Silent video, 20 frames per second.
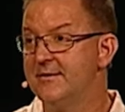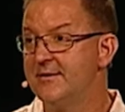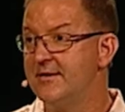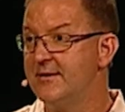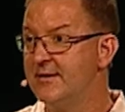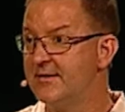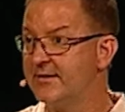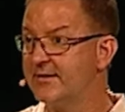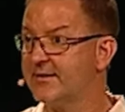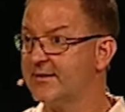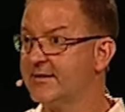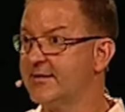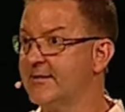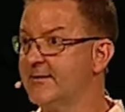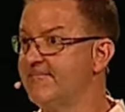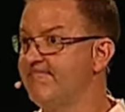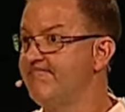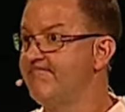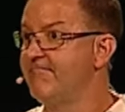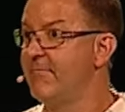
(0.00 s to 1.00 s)
is
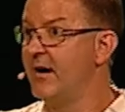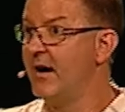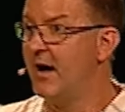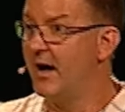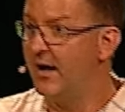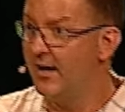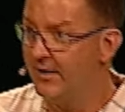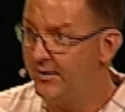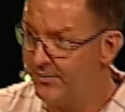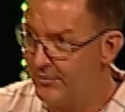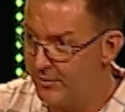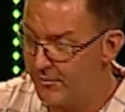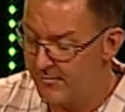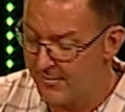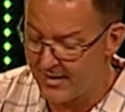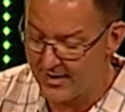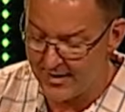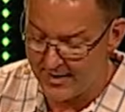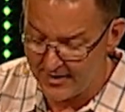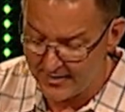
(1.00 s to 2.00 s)
to
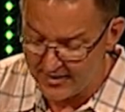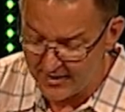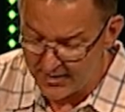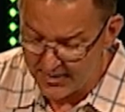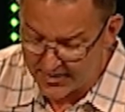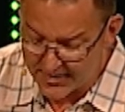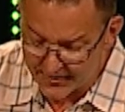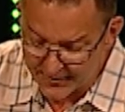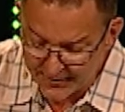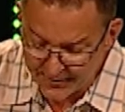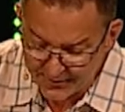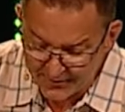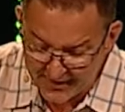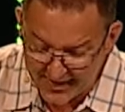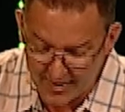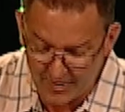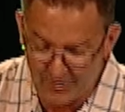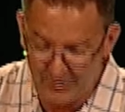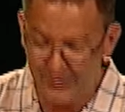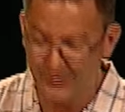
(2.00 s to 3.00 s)
undermine the
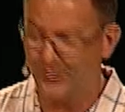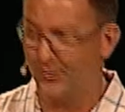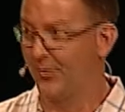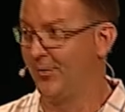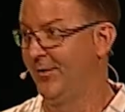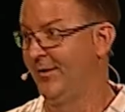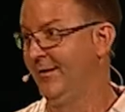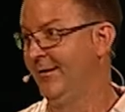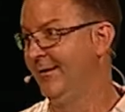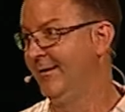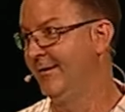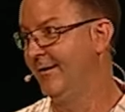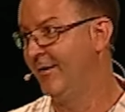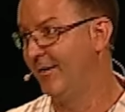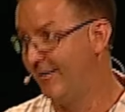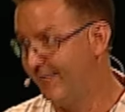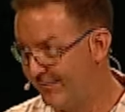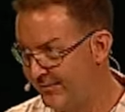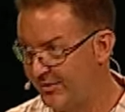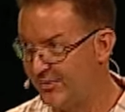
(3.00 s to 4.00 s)
founder
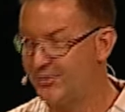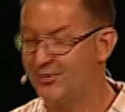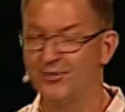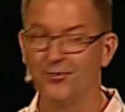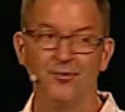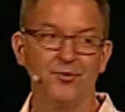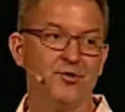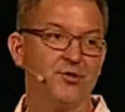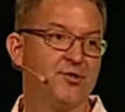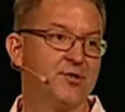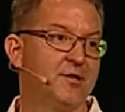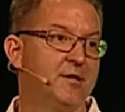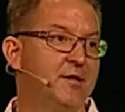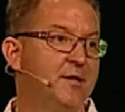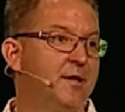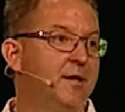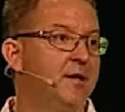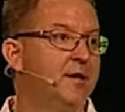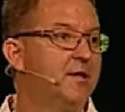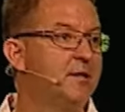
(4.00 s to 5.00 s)
of the church,
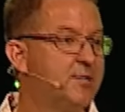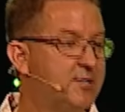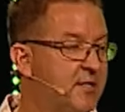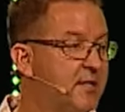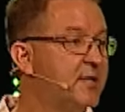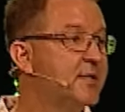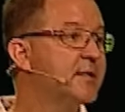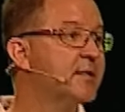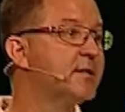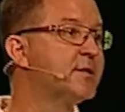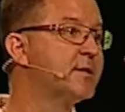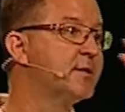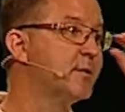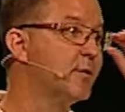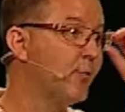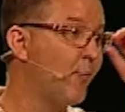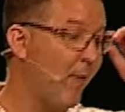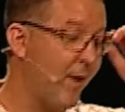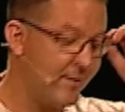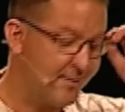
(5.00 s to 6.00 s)
Jesus
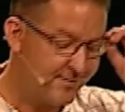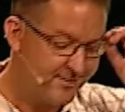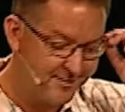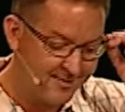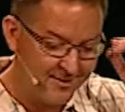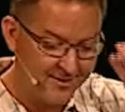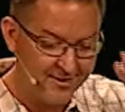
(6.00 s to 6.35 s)
Christ